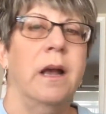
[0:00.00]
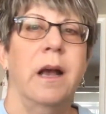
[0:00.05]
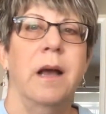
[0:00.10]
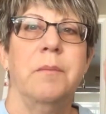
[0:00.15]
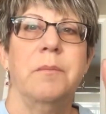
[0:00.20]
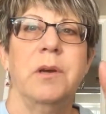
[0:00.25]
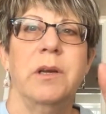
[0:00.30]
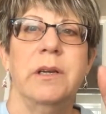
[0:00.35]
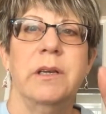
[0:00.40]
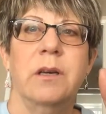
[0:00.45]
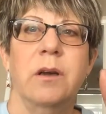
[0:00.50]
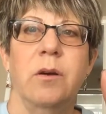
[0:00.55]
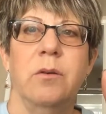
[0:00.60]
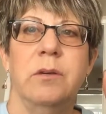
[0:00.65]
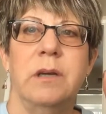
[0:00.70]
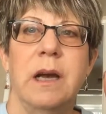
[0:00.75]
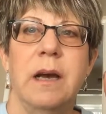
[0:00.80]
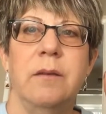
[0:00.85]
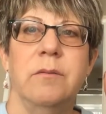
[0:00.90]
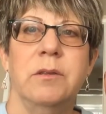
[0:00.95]
I'm going to go
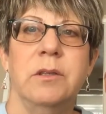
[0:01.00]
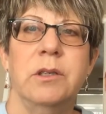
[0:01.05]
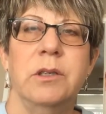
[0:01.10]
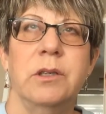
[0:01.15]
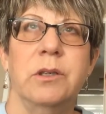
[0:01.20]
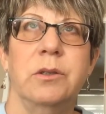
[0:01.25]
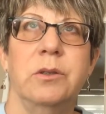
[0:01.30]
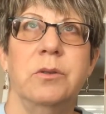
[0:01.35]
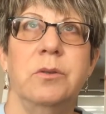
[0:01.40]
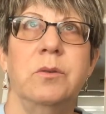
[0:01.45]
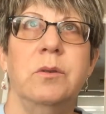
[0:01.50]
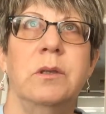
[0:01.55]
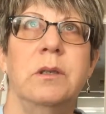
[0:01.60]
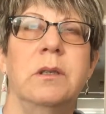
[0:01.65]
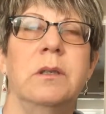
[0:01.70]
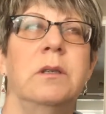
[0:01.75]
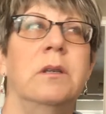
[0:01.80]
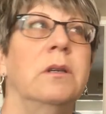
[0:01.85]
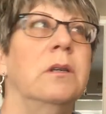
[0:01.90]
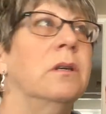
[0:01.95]
down to
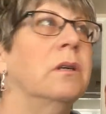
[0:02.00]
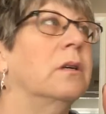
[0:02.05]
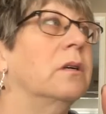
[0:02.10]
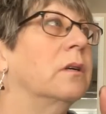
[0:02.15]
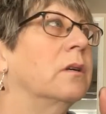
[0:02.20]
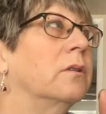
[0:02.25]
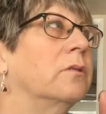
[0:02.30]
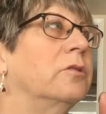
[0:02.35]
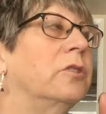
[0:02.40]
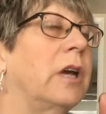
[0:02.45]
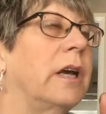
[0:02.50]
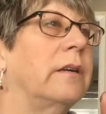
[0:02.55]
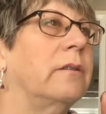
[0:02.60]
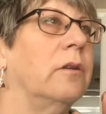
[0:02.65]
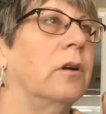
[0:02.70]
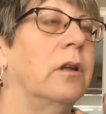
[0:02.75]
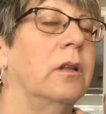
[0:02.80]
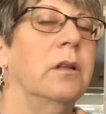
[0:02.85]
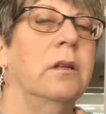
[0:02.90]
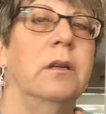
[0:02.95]

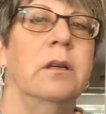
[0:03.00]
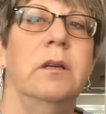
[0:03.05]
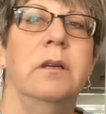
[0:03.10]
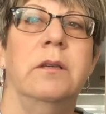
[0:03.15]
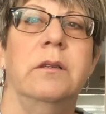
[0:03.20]
General.